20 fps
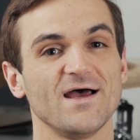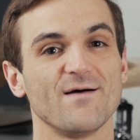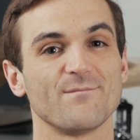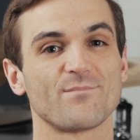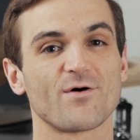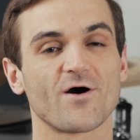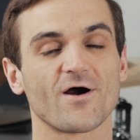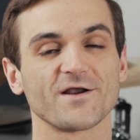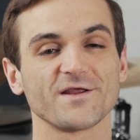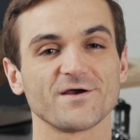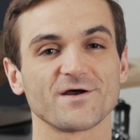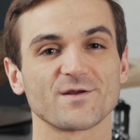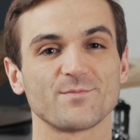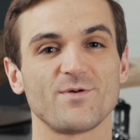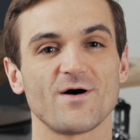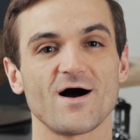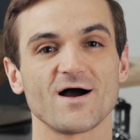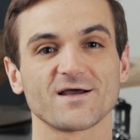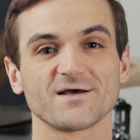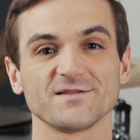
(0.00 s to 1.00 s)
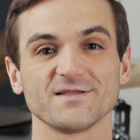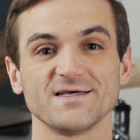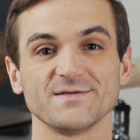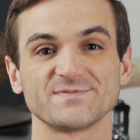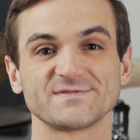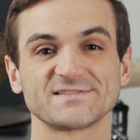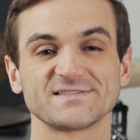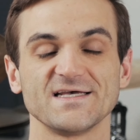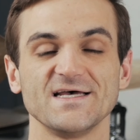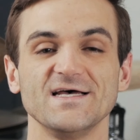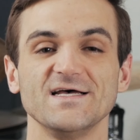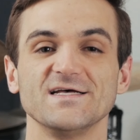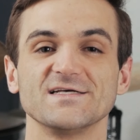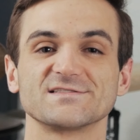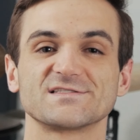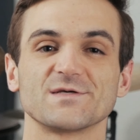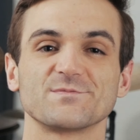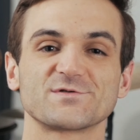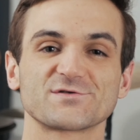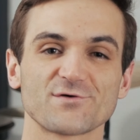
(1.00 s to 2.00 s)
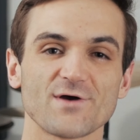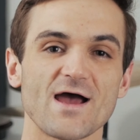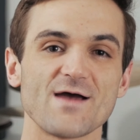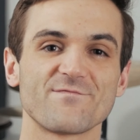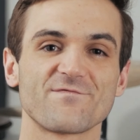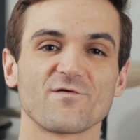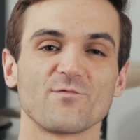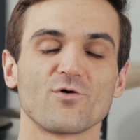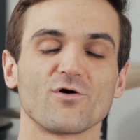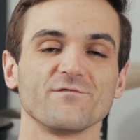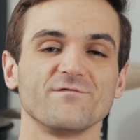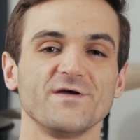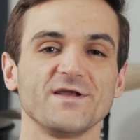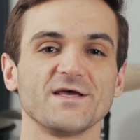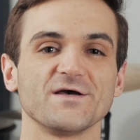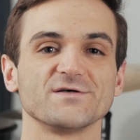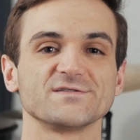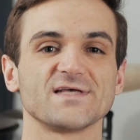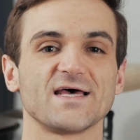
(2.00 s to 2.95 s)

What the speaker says: Party on Apocalypse. Subscribe for more videos,